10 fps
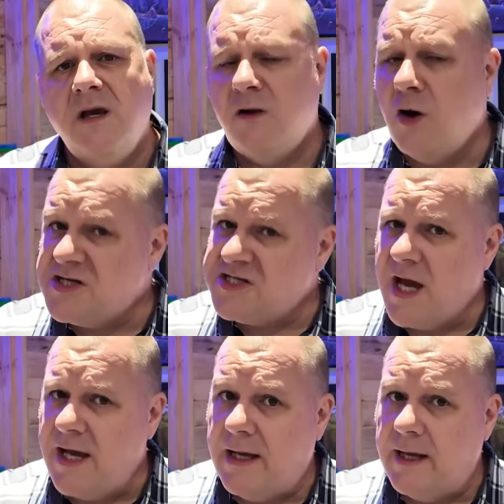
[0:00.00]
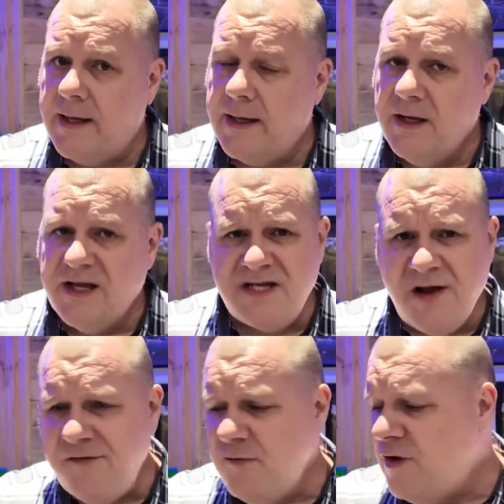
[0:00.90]
Like I say, there's
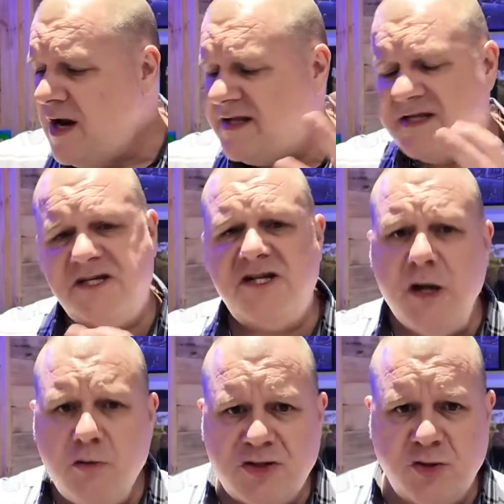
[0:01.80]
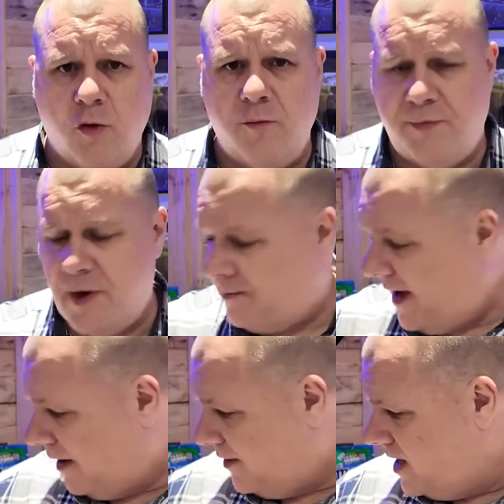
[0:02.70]
nothing really distinguishable
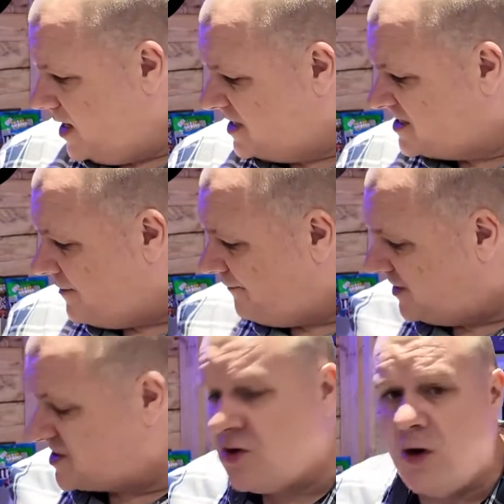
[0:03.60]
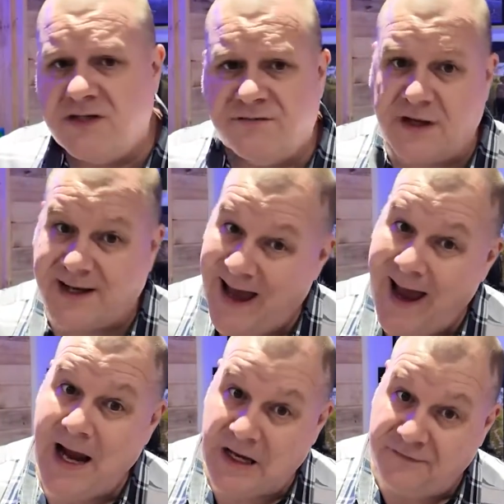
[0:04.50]
about it, except for the size of the
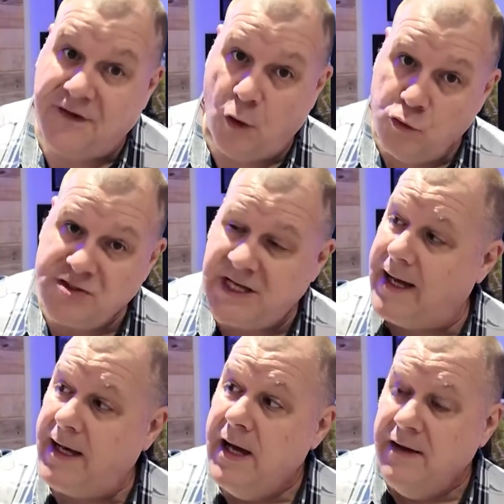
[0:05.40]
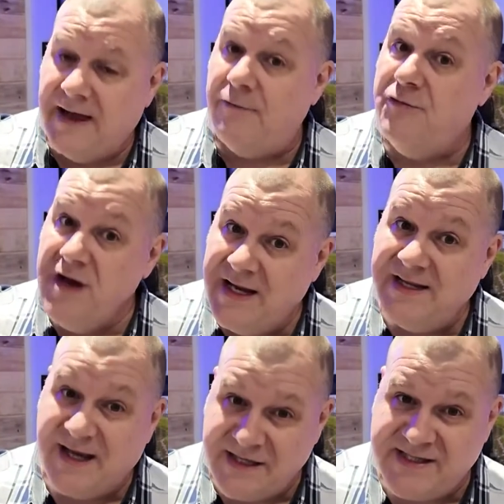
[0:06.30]
can, of course. That really
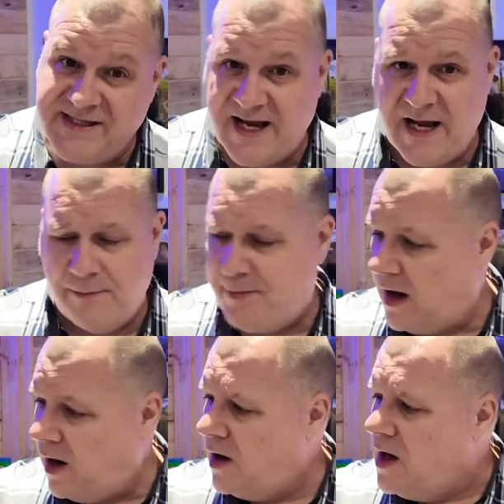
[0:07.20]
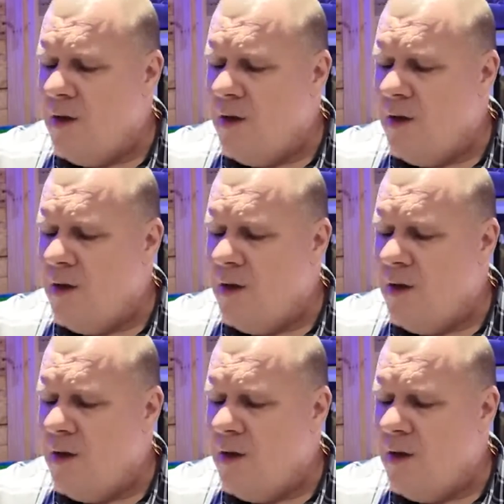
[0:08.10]
does set it apart.